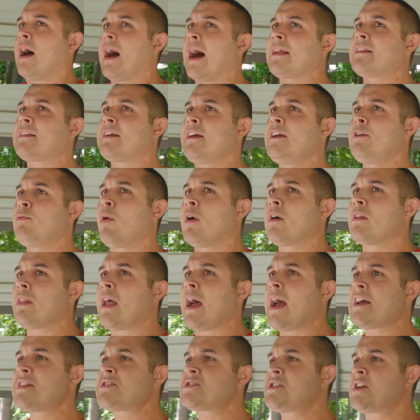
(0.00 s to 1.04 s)
I tell you what,
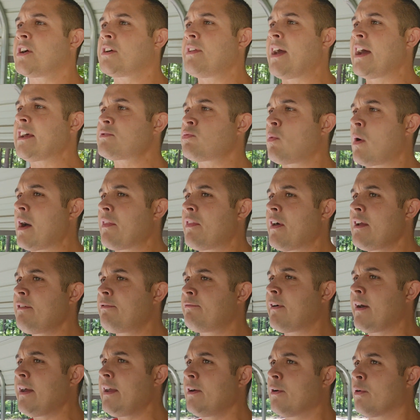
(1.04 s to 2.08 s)
last year, that's why they
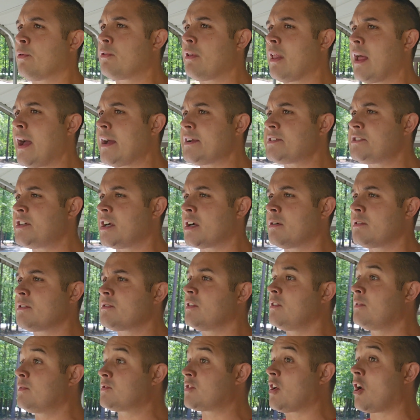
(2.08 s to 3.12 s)
failed last year.
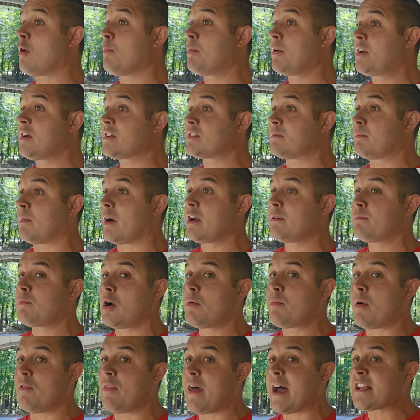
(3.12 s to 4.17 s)
It was all because of Mike
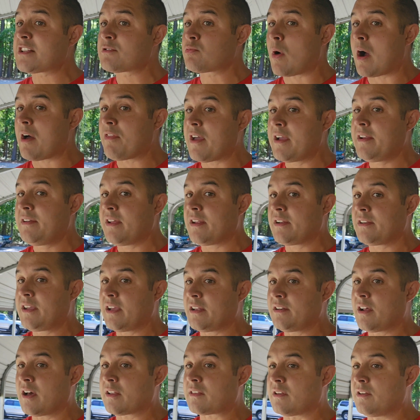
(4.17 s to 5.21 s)
Bobo. That's why they didn't
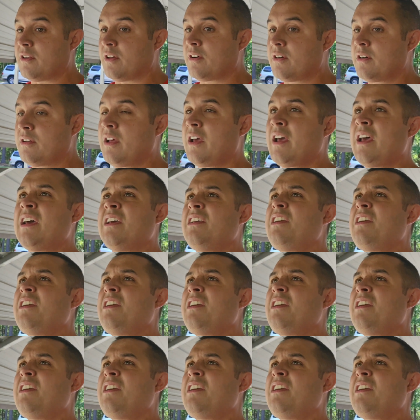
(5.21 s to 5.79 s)
get nothing done.